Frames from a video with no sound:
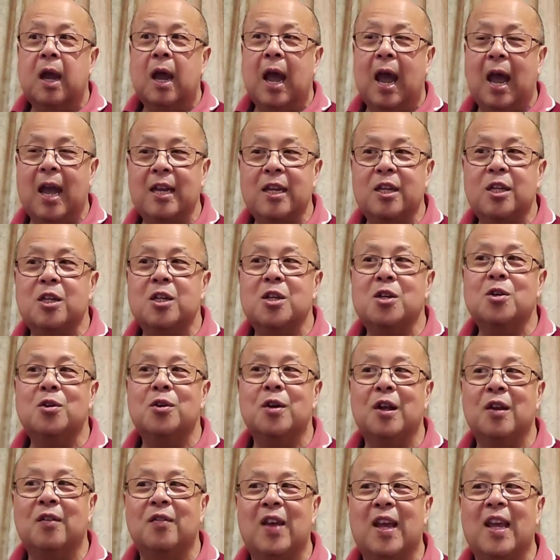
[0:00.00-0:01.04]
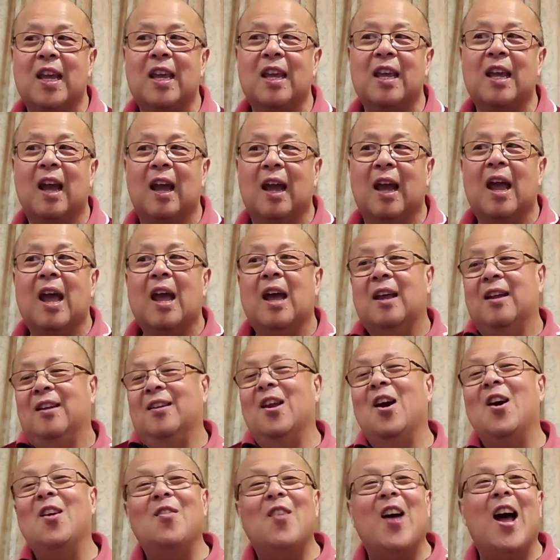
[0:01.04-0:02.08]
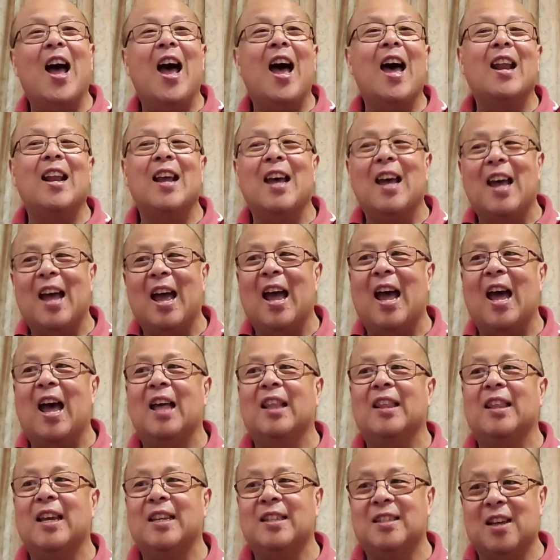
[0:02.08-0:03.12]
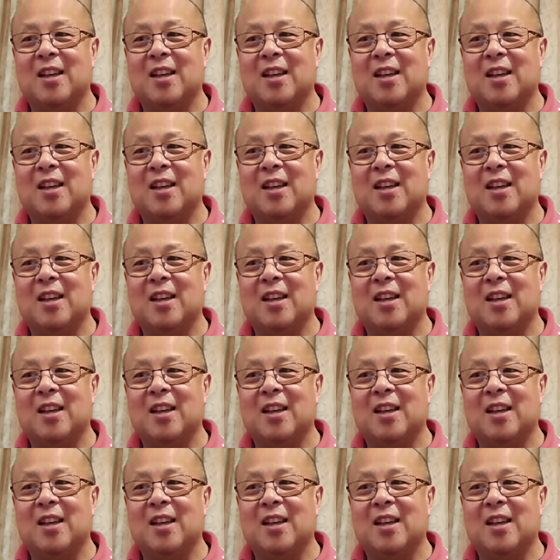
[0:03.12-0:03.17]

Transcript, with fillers: and you and me. No matter how they